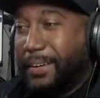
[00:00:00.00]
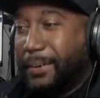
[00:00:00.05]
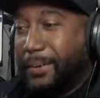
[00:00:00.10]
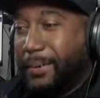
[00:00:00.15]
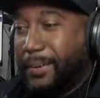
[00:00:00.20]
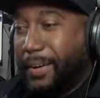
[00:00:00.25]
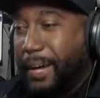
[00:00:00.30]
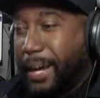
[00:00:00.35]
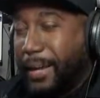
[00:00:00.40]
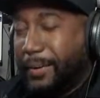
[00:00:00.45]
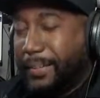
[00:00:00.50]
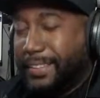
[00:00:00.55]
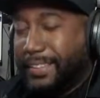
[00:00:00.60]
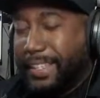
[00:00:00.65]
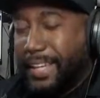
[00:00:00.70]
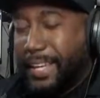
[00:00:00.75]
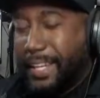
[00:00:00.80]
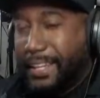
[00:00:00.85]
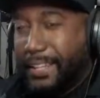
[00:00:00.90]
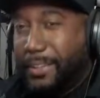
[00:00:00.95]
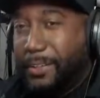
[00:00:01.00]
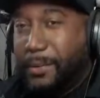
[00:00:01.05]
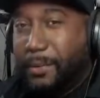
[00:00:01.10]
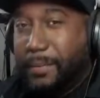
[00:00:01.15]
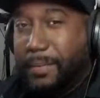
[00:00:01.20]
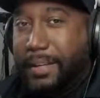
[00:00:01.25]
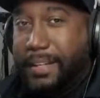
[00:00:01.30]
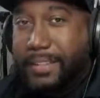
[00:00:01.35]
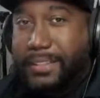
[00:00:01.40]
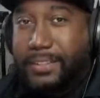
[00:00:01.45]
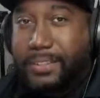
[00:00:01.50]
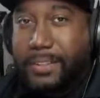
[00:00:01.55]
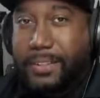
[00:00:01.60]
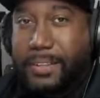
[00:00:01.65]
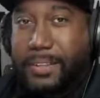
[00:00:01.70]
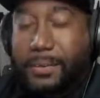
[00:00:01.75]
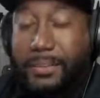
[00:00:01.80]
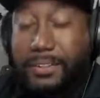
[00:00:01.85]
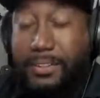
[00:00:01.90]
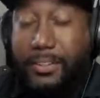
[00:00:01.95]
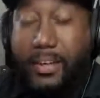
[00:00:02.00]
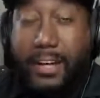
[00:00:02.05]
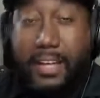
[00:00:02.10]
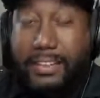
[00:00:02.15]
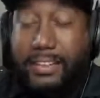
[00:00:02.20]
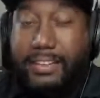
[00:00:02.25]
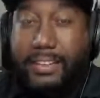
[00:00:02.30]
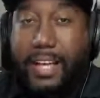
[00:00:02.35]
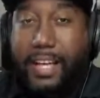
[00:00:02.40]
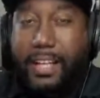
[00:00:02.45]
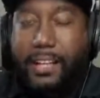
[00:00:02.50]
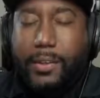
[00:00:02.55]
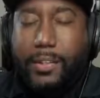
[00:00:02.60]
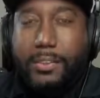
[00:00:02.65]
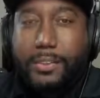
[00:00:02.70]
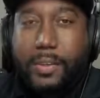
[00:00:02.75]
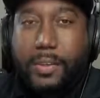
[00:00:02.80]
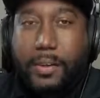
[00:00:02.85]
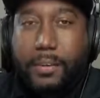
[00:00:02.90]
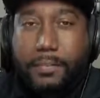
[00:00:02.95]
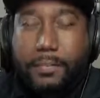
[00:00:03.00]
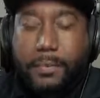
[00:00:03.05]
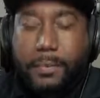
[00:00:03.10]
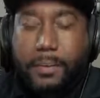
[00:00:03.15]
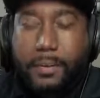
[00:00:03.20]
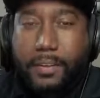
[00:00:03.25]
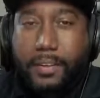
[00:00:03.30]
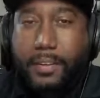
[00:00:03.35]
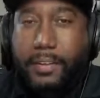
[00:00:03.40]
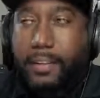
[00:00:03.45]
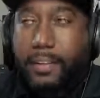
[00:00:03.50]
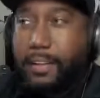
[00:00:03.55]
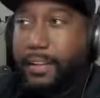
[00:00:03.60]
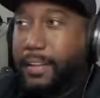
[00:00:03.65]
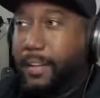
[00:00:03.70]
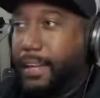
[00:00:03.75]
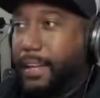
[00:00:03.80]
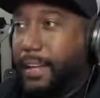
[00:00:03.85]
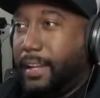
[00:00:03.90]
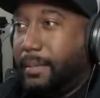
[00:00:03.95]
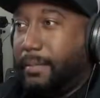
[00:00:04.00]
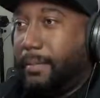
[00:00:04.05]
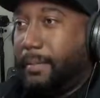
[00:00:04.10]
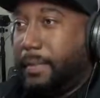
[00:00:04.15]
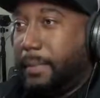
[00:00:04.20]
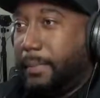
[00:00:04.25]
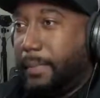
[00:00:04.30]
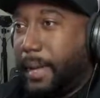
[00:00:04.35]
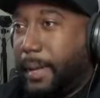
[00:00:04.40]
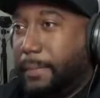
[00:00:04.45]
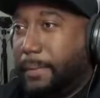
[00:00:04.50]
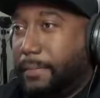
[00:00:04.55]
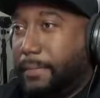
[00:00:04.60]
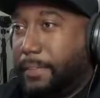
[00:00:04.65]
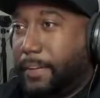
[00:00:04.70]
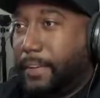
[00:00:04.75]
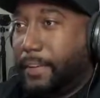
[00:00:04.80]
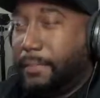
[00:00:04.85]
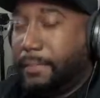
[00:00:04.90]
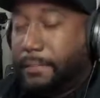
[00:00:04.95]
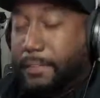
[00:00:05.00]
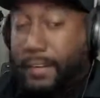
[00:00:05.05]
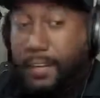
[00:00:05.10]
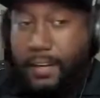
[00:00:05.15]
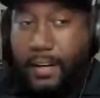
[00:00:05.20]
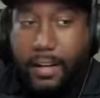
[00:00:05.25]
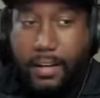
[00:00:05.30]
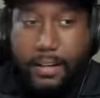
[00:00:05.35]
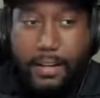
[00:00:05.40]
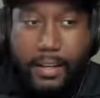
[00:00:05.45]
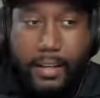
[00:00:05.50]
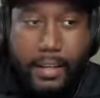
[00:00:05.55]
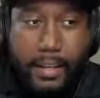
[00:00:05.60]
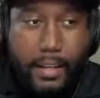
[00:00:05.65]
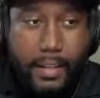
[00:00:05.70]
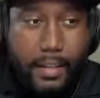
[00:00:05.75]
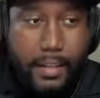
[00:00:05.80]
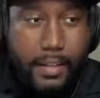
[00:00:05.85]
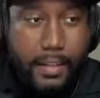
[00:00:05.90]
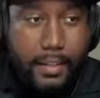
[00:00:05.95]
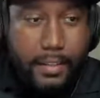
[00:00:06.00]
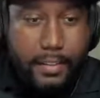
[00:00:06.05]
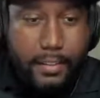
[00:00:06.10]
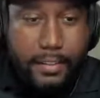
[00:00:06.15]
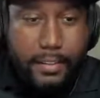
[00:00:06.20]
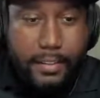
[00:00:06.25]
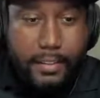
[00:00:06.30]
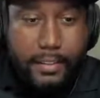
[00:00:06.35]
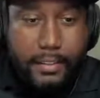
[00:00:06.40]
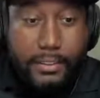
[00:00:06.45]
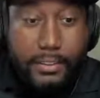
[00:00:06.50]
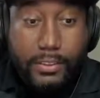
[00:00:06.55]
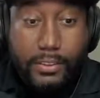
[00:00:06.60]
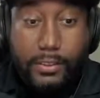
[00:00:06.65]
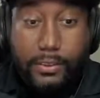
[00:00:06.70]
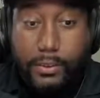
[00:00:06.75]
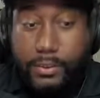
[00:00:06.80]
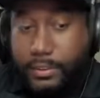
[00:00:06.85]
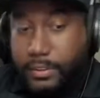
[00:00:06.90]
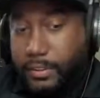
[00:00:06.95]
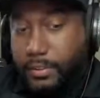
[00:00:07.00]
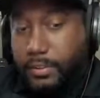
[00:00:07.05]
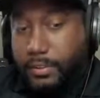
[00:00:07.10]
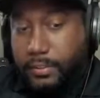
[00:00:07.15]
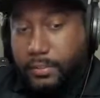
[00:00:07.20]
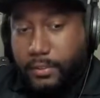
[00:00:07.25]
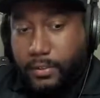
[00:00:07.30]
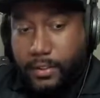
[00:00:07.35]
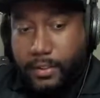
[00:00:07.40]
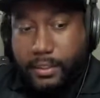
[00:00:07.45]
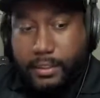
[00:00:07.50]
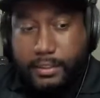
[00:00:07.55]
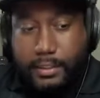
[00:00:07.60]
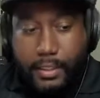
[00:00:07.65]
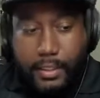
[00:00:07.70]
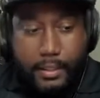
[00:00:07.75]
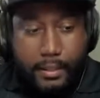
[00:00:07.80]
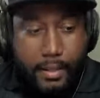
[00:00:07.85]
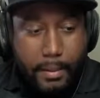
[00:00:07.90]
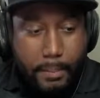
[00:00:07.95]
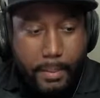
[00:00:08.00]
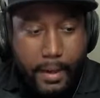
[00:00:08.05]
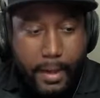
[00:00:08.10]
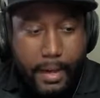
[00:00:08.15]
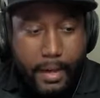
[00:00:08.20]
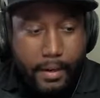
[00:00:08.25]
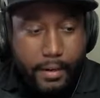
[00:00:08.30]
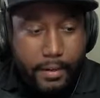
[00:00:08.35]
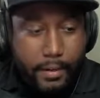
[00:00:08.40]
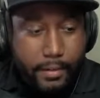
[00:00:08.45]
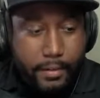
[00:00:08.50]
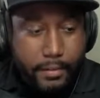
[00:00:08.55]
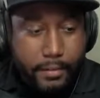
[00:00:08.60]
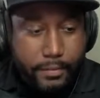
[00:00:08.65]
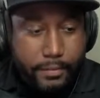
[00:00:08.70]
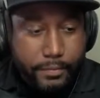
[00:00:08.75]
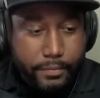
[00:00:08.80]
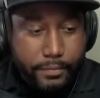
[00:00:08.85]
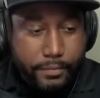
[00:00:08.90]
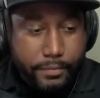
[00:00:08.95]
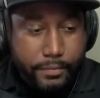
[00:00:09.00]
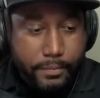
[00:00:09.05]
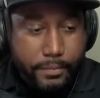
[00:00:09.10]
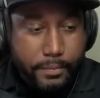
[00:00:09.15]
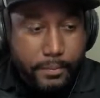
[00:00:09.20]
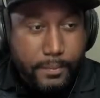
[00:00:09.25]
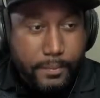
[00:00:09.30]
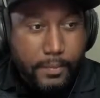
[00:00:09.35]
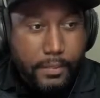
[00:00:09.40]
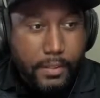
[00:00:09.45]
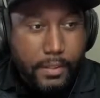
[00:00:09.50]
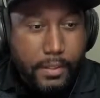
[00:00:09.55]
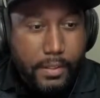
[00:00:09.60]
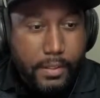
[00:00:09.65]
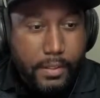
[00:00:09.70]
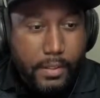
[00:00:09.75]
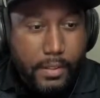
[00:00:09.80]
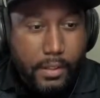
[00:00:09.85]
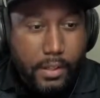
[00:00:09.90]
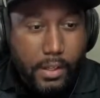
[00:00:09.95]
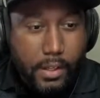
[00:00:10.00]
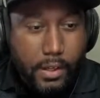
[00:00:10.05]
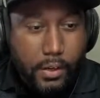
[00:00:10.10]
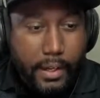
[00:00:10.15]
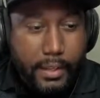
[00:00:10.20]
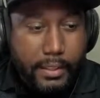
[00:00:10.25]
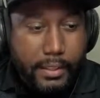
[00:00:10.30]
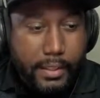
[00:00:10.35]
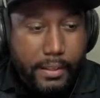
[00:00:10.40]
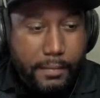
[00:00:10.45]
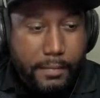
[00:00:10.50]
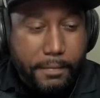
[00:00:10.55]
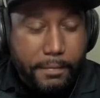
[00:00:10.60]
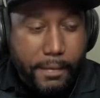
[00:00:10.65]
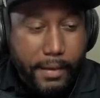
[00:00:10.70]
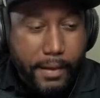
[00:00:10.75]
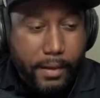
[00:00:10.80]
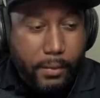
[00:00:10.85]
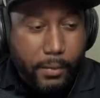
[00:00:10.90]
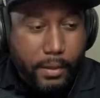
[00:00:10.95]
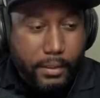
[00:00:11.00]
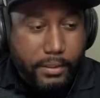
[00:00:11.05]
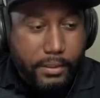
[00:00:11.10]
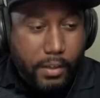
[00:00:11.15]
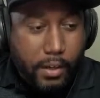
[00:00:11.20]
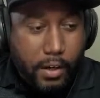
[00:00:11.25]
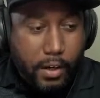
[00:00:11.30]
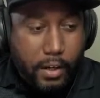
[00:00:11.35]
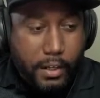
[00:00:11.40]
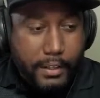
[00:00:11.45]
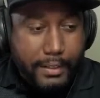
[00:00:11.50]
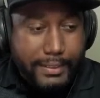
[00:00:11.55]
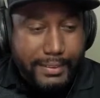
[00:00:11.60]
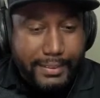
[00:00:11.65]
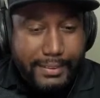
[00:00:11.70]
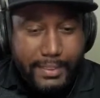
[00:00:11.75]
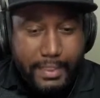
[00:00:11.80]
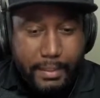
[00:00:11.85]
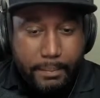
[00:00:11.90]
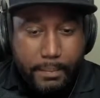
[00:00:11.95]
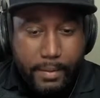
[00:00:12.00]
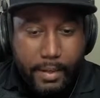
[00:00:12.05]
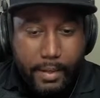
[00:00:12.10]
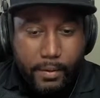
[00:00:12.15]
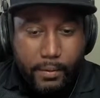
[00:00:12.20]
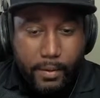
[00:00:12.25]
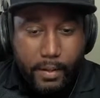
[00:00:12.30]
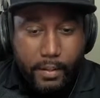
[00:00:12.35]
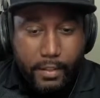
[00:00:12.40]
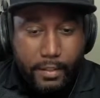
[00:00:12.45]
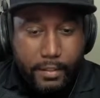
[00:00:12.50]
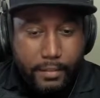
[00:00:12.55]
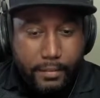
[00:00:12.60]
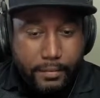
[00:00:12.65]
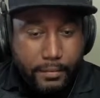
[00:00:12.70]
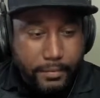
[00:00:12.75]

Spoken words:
I would say, a little mini studio, which is great. It's exactly what I was going for, and I'm happy I finally figured out a solution, or at least a pattern. All right, the fireworks are semi-ready.